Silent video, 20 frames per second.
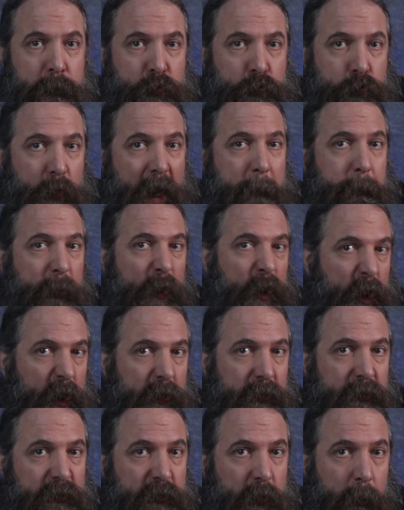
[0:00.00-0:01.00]
drop
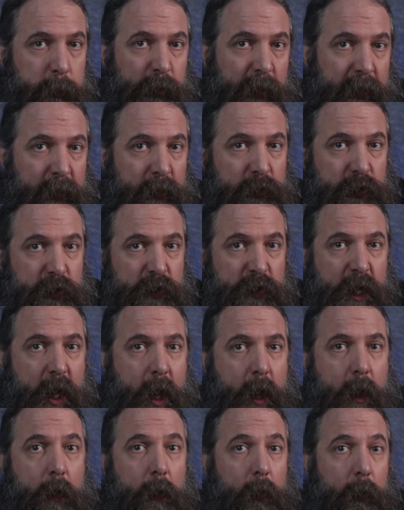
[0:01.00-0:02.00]
hooks so players
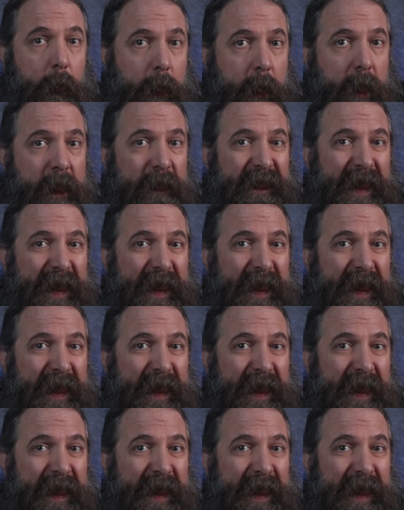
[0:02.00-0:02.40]
know